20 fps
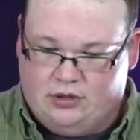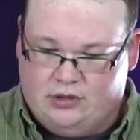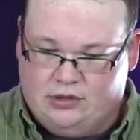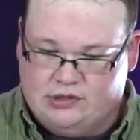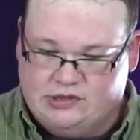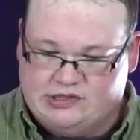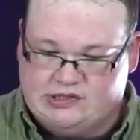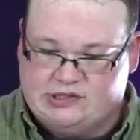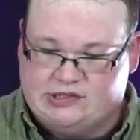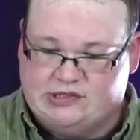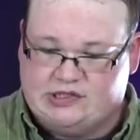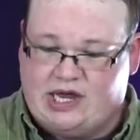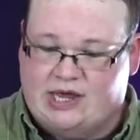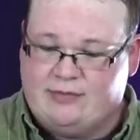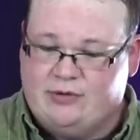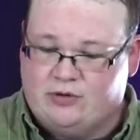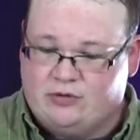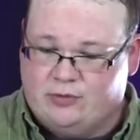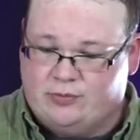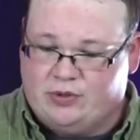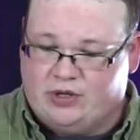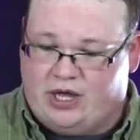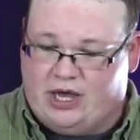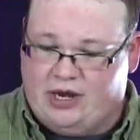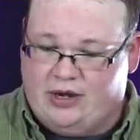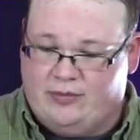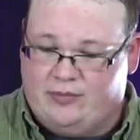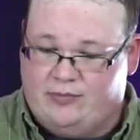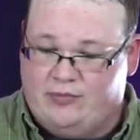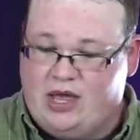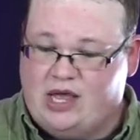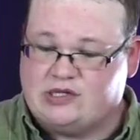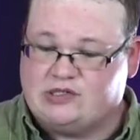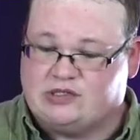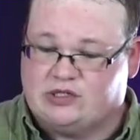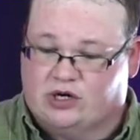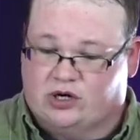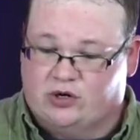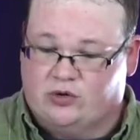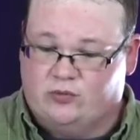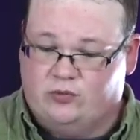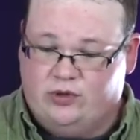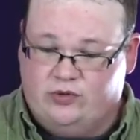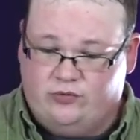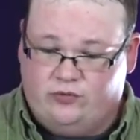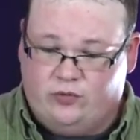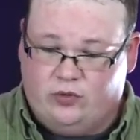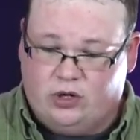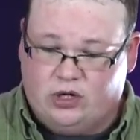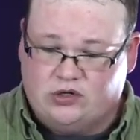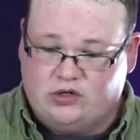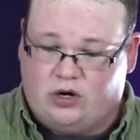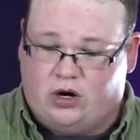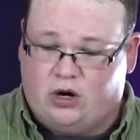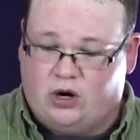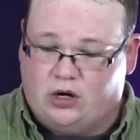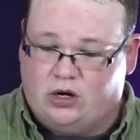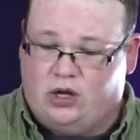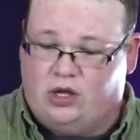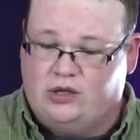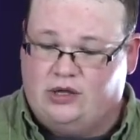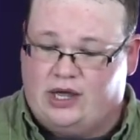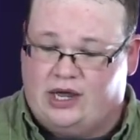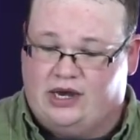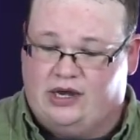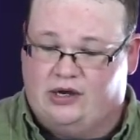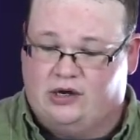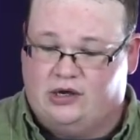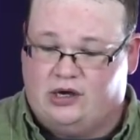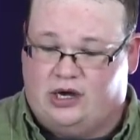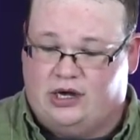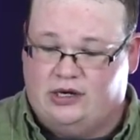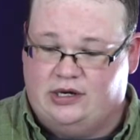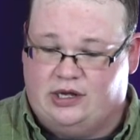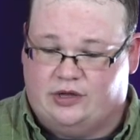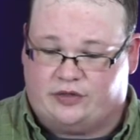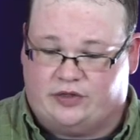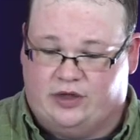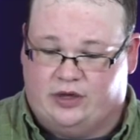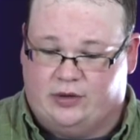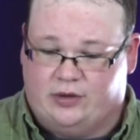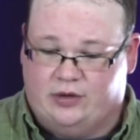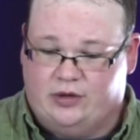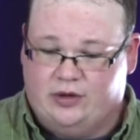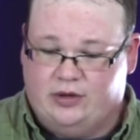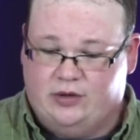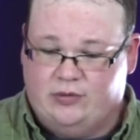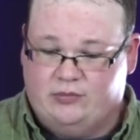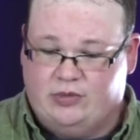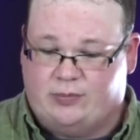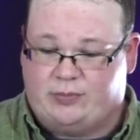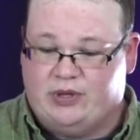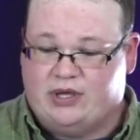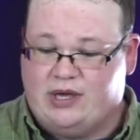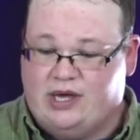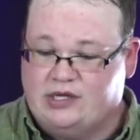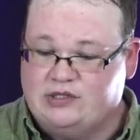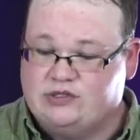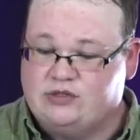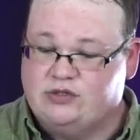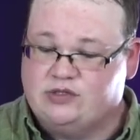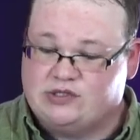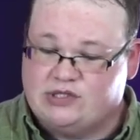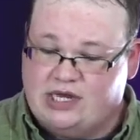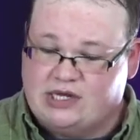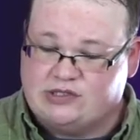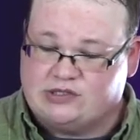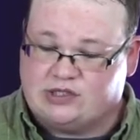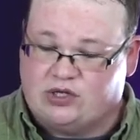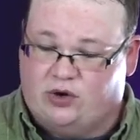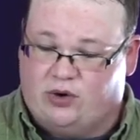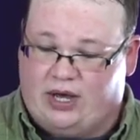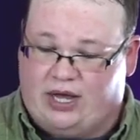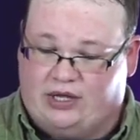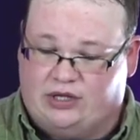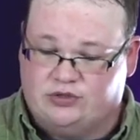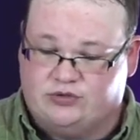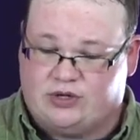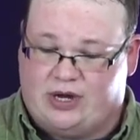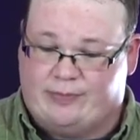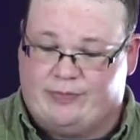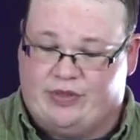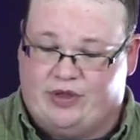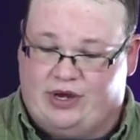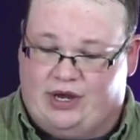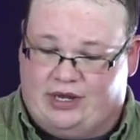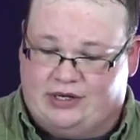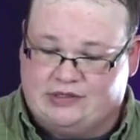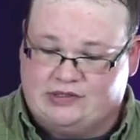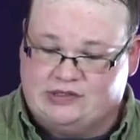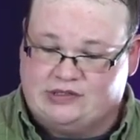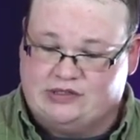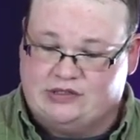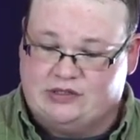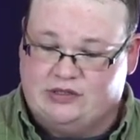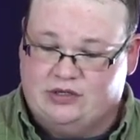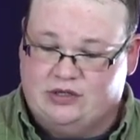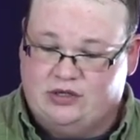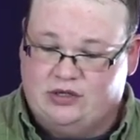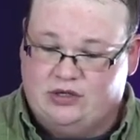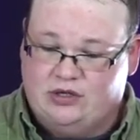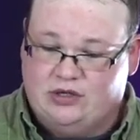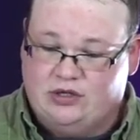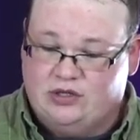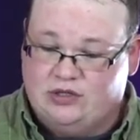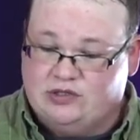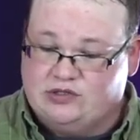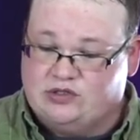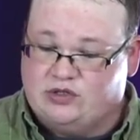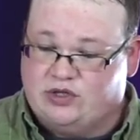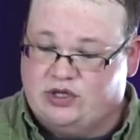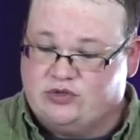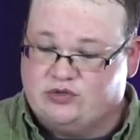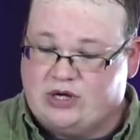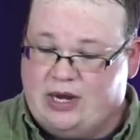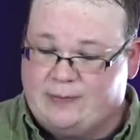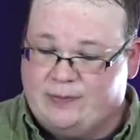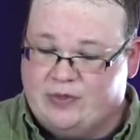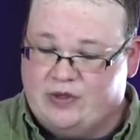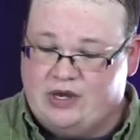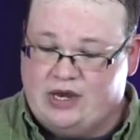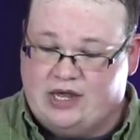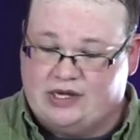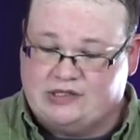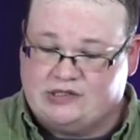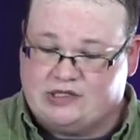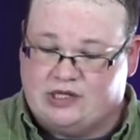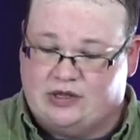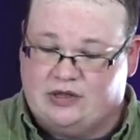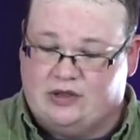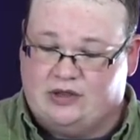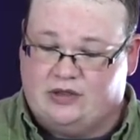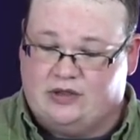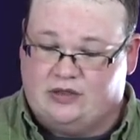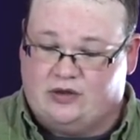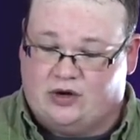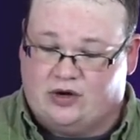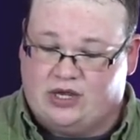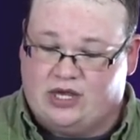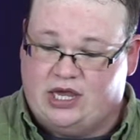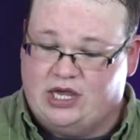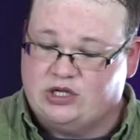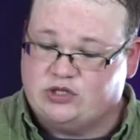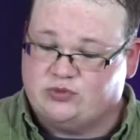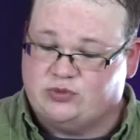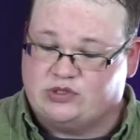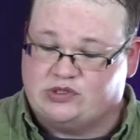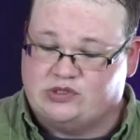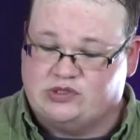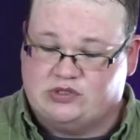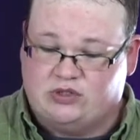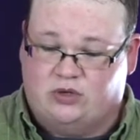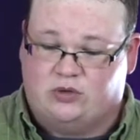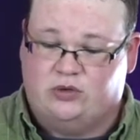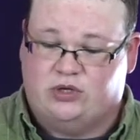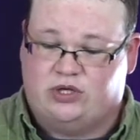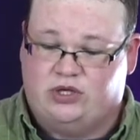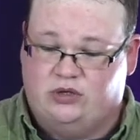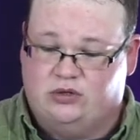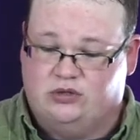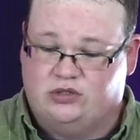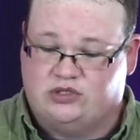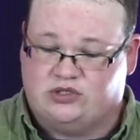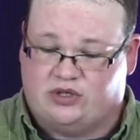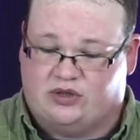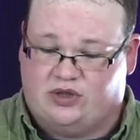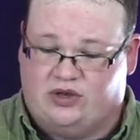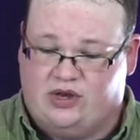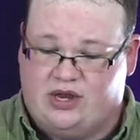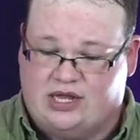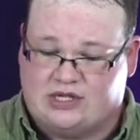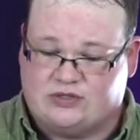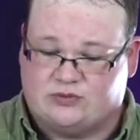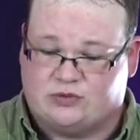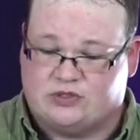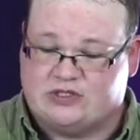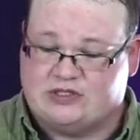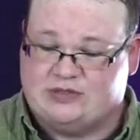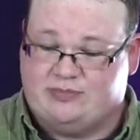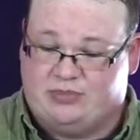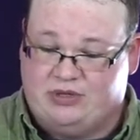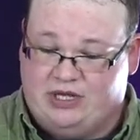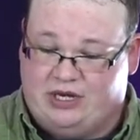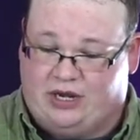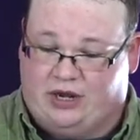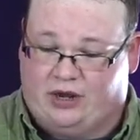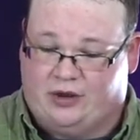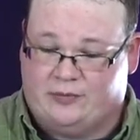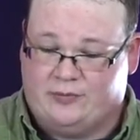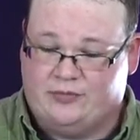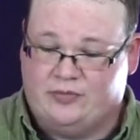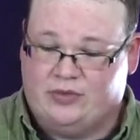Simon replied, "Master, we've worked hard all night and caught nothing, but because you say so, I'll drop the nets." So they dropped the nets, and their catch was so huge that the nets were splitting.